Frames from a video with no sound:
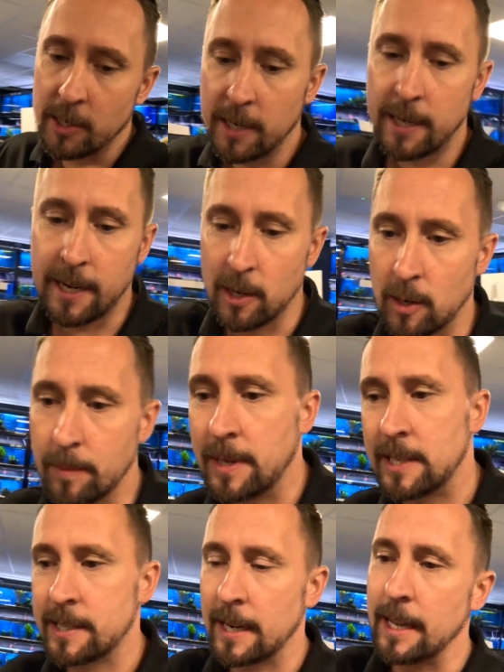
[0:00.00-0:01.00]
did hear him,
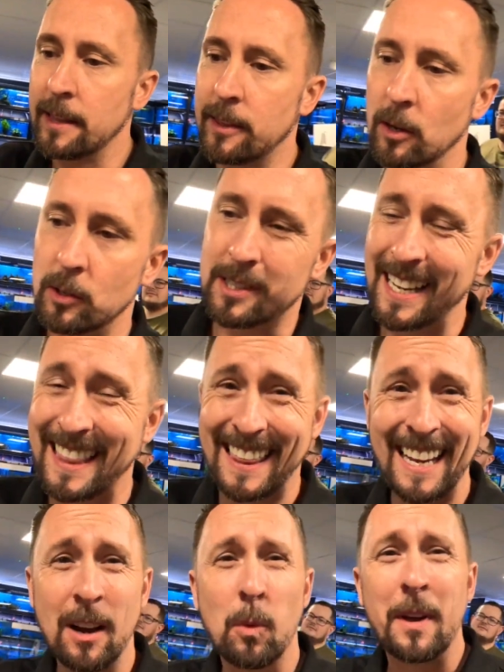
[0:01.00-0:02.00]
he said ethos. I
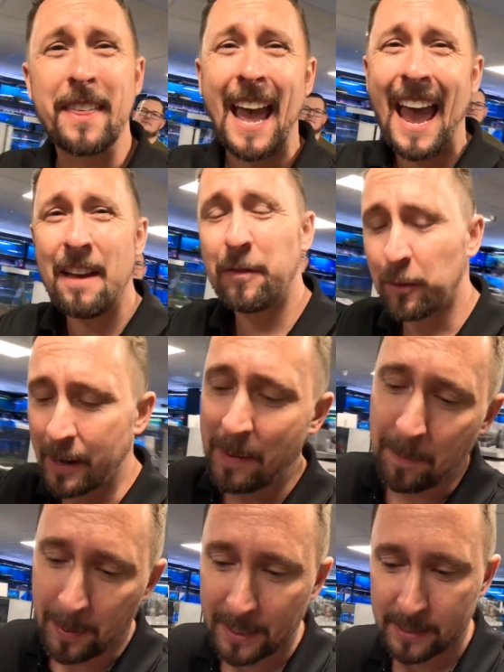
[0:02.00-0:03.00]
think with every
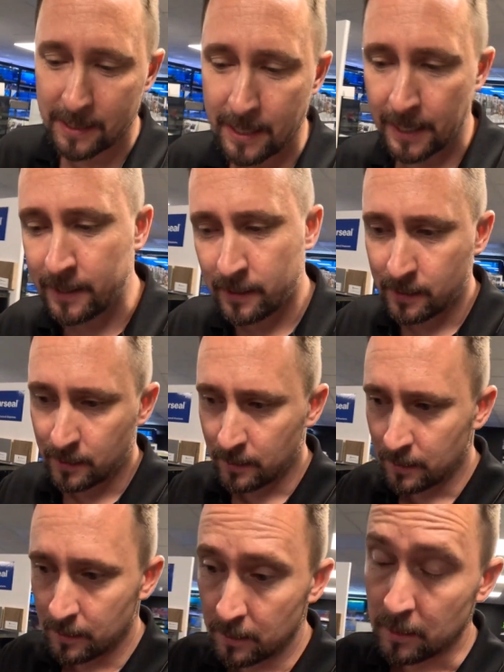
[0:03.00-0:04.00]
business,
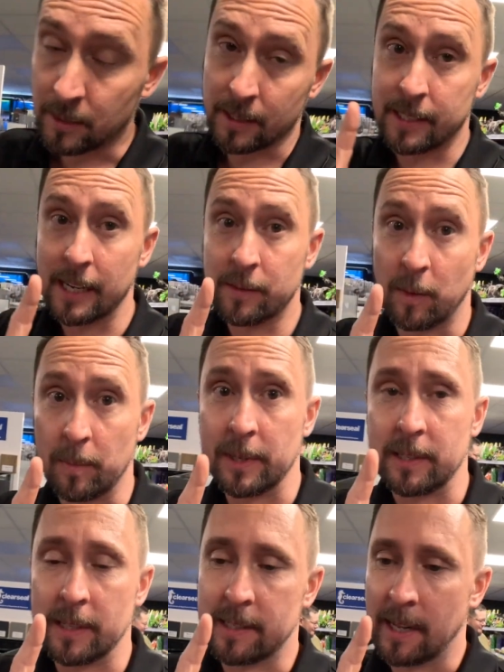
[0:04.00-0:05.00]
successful
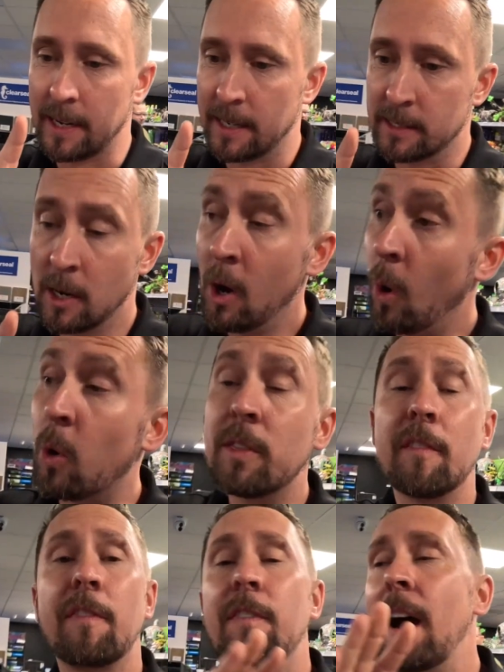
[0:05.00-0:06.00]
business that is, or
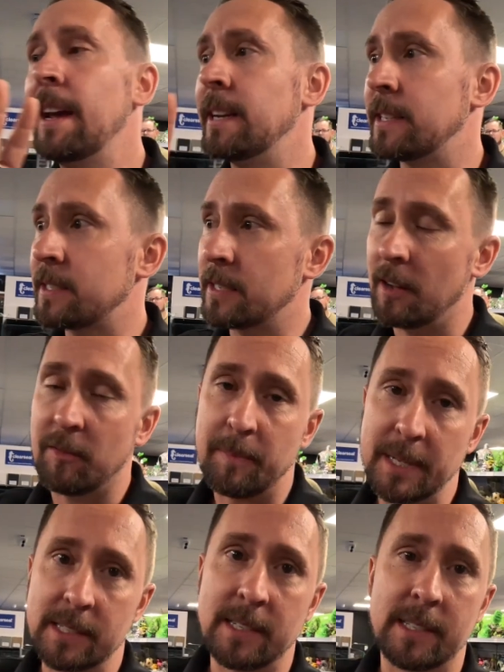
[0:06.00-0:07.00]
the finest of
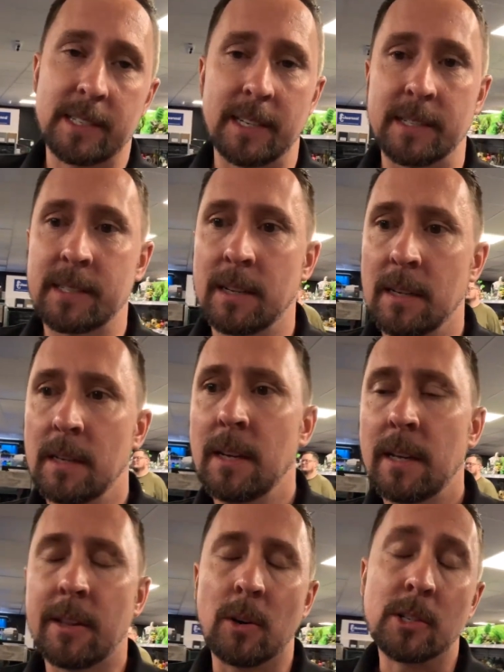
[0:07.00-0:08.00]
businesses,
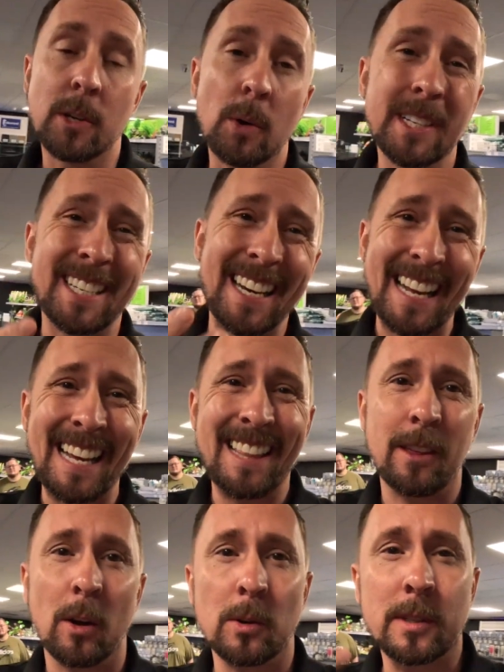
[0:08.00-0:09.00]
there is always an
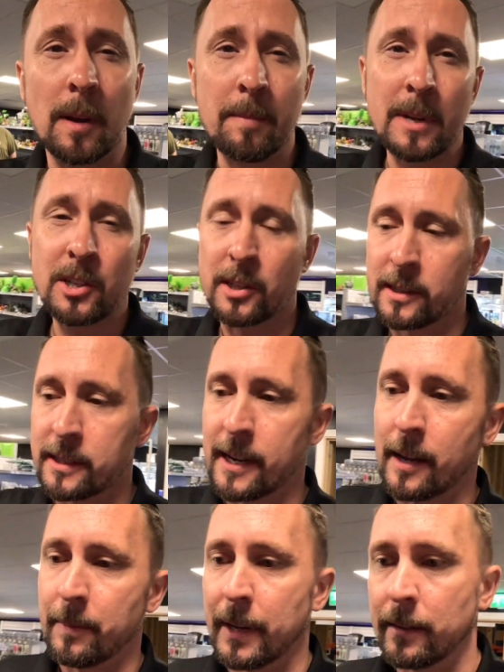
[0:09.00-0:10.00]
ethos, a mission
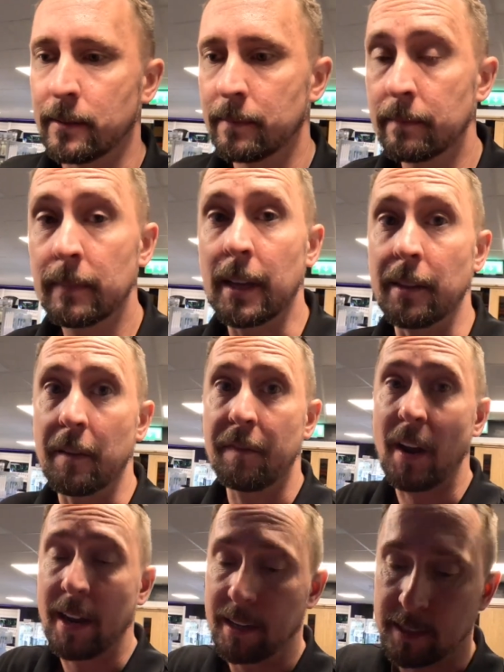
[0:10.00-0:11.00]
statement, and the
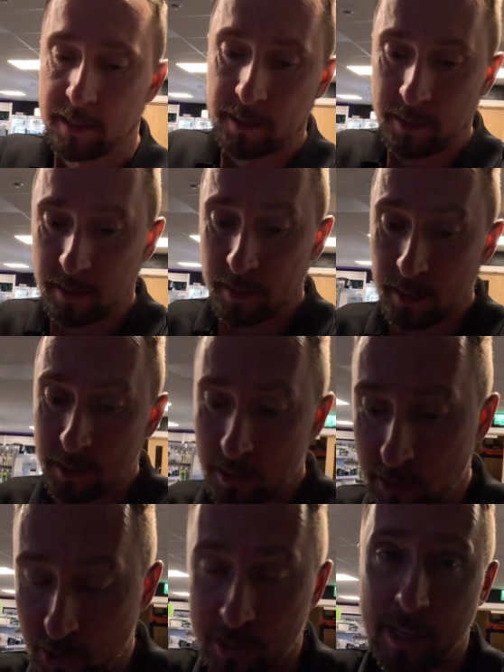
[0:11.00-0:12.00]
finest
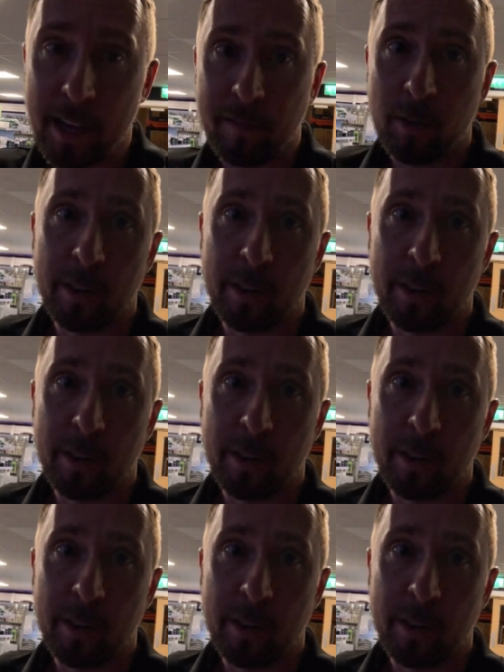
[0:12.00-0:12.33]
just gave you